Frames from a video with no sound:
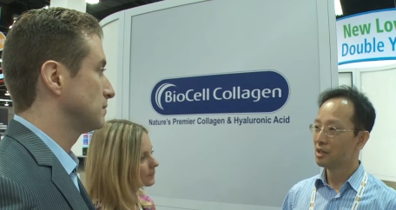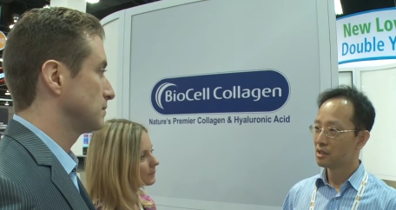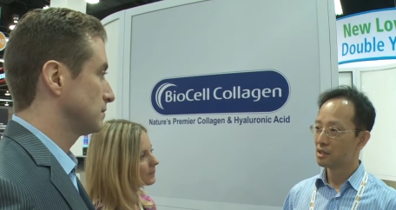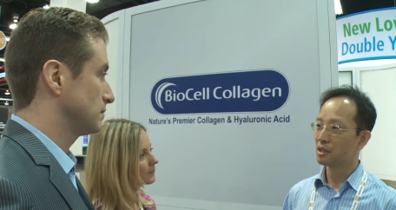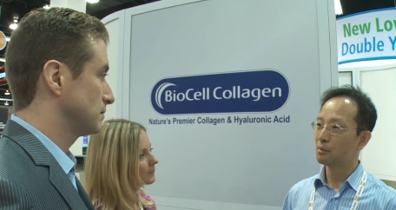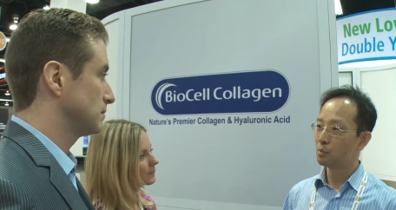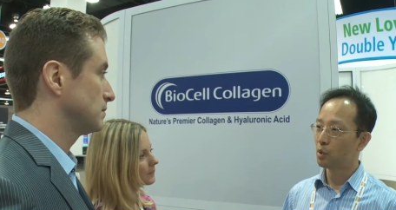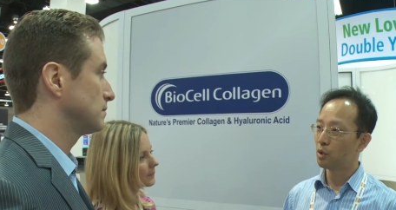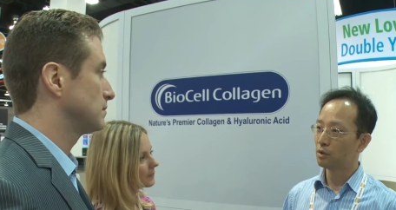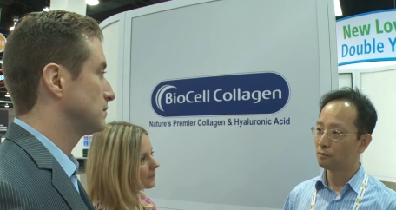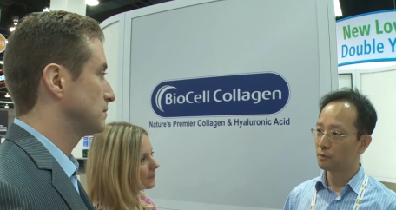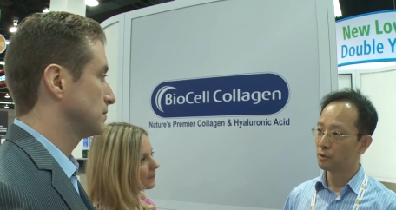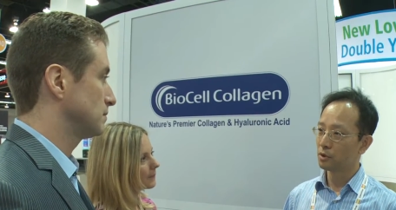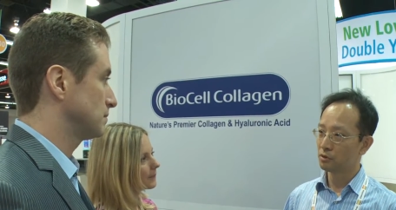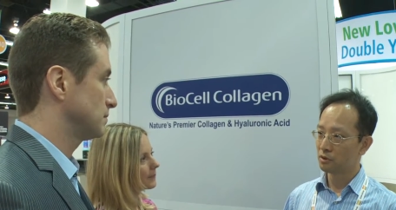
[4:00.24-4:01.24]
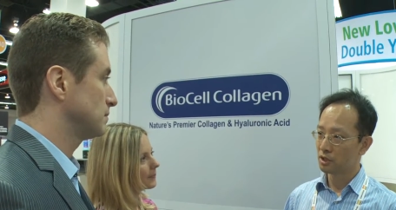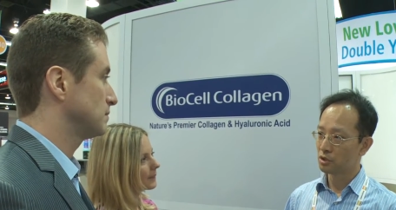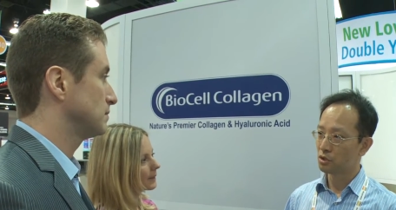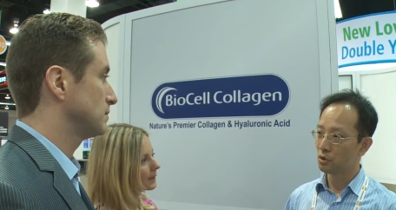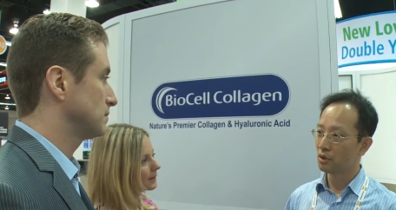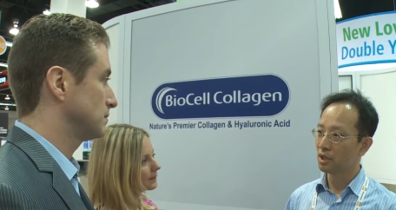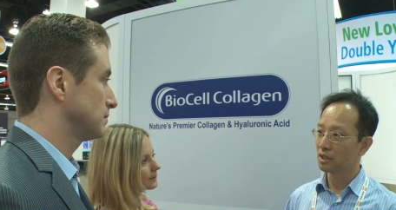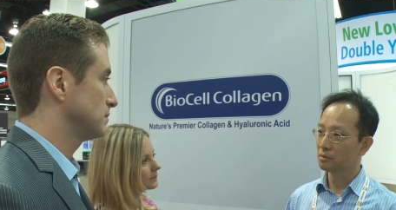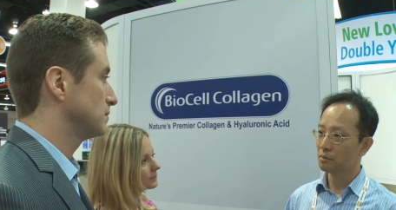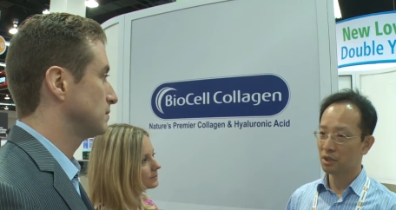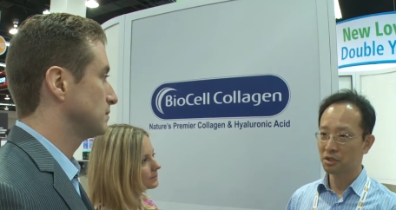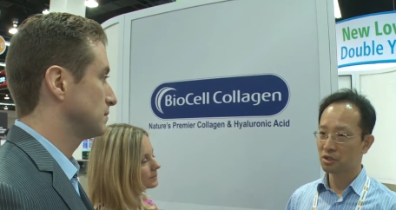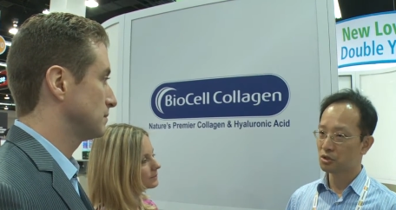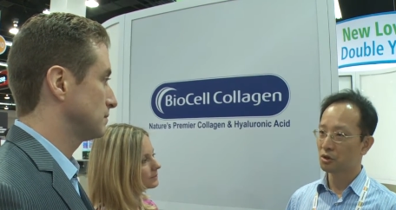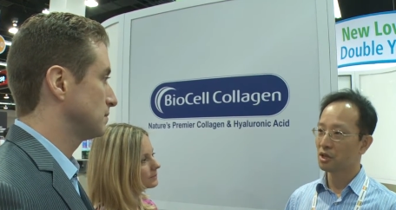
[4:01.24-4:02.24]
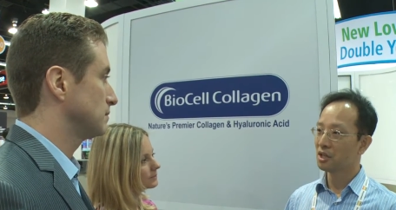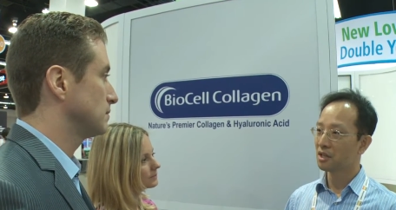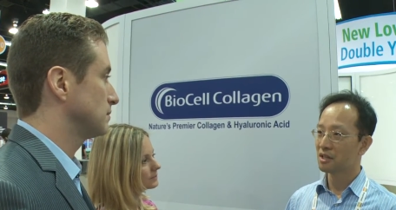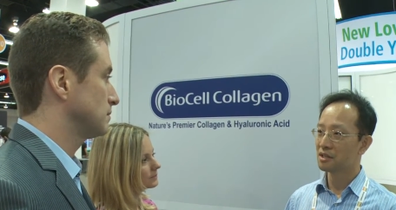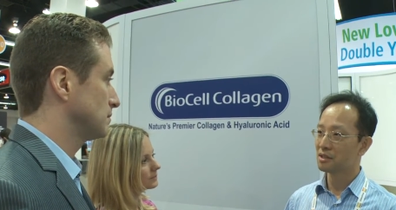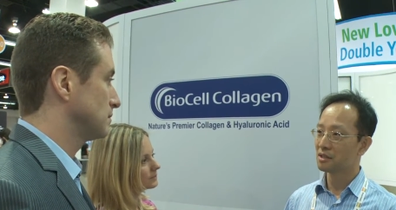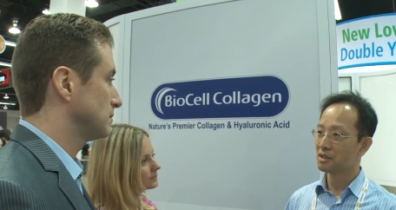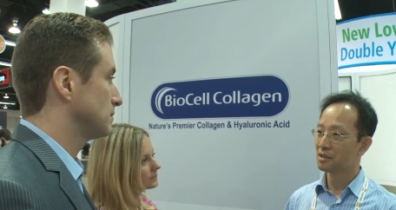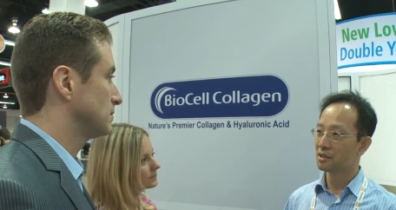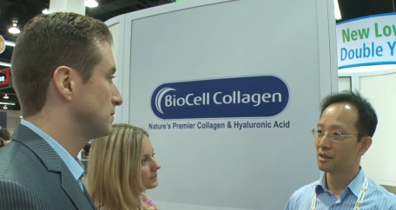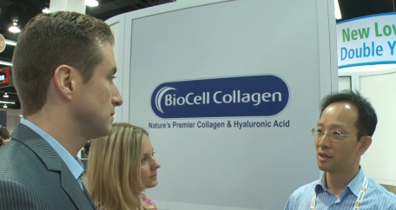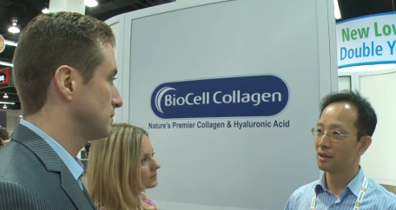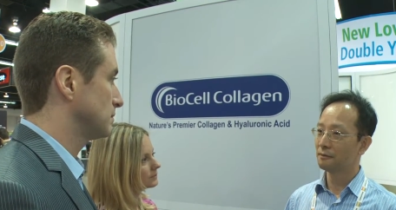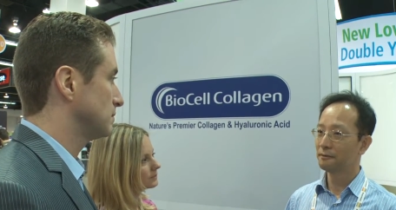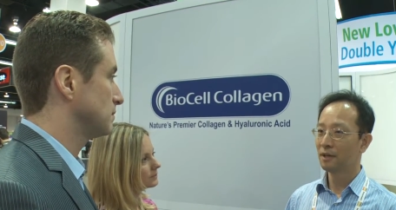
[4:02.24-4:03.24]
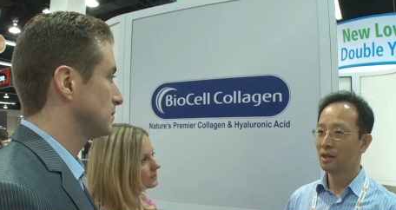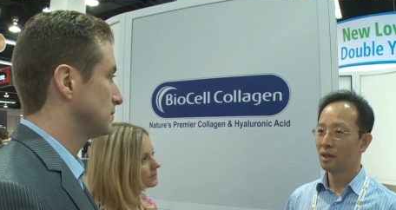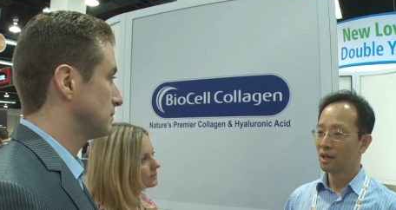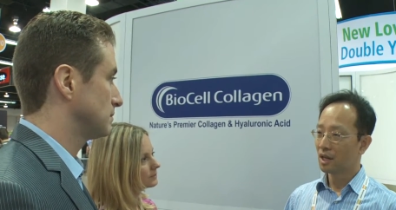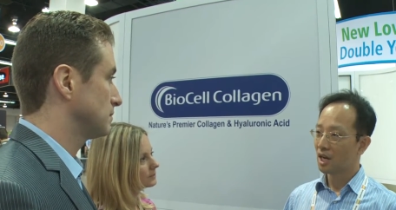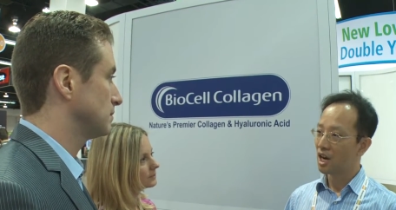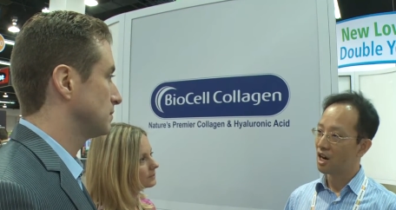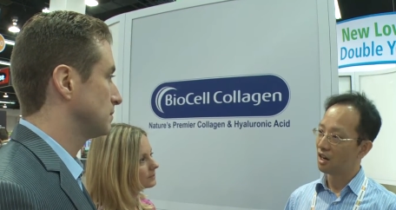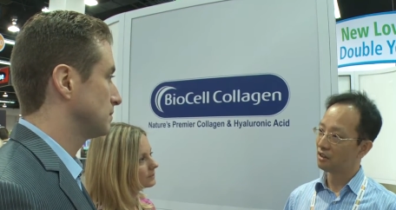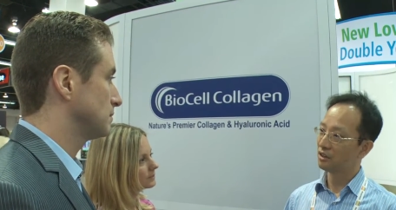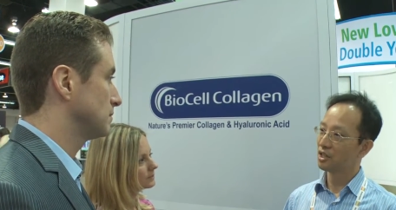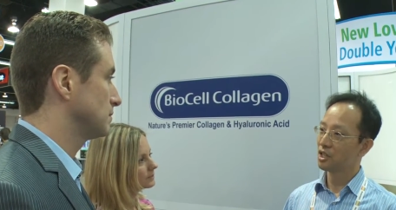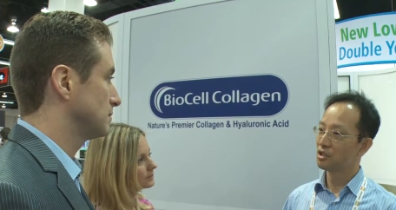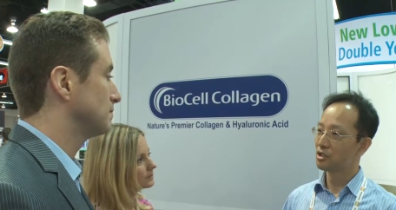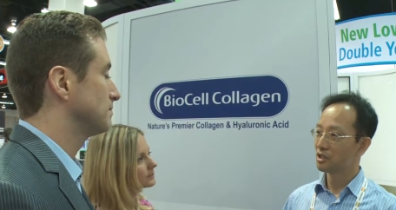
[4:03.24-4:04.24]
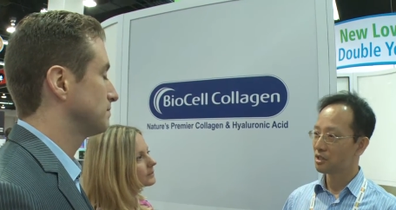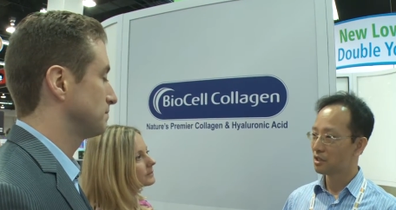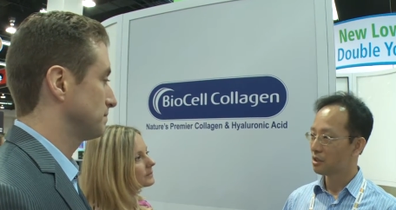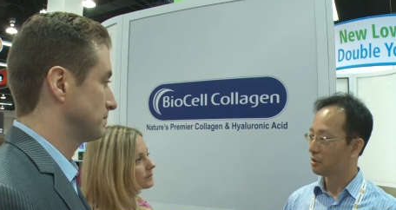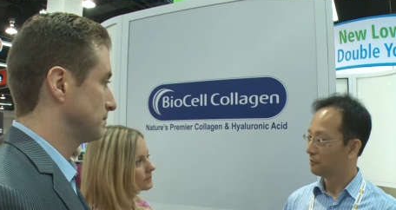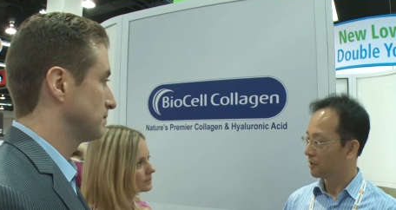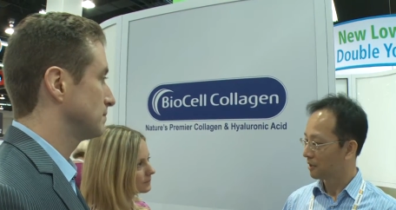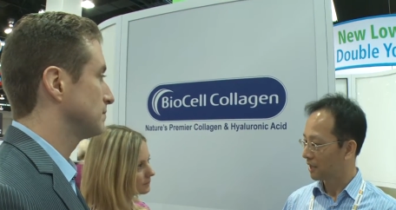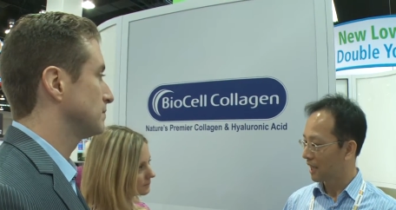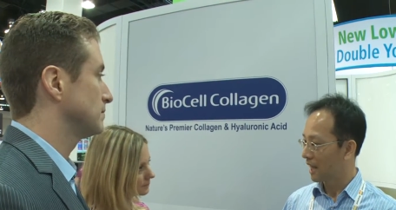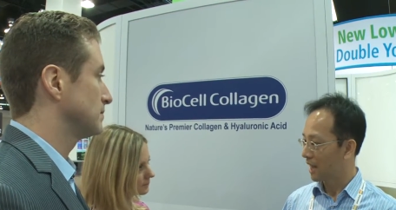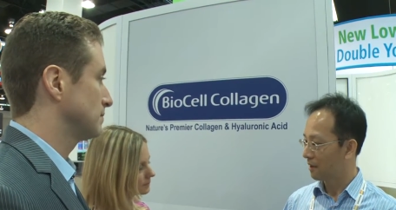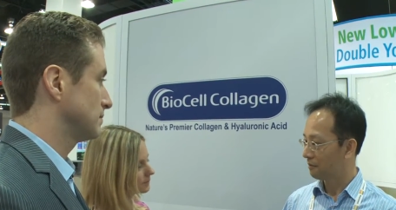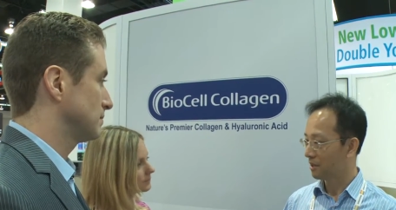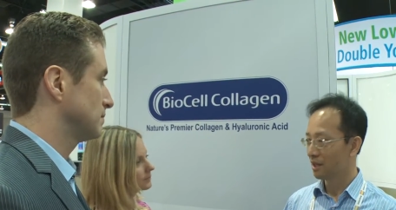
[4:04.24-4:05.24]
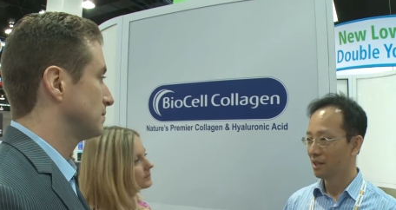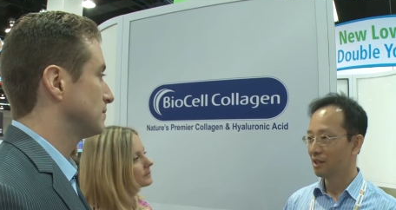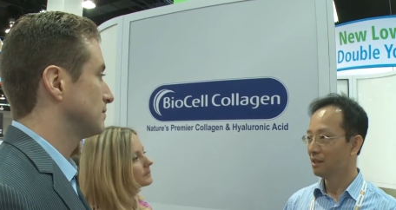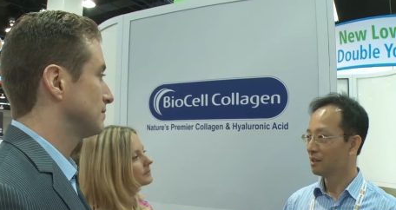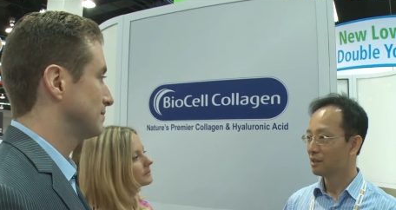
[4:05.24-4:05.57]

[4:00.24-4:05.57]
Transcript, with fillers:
Speaker 1: support for your joint, because joint consists of cartilage, synovial cavity,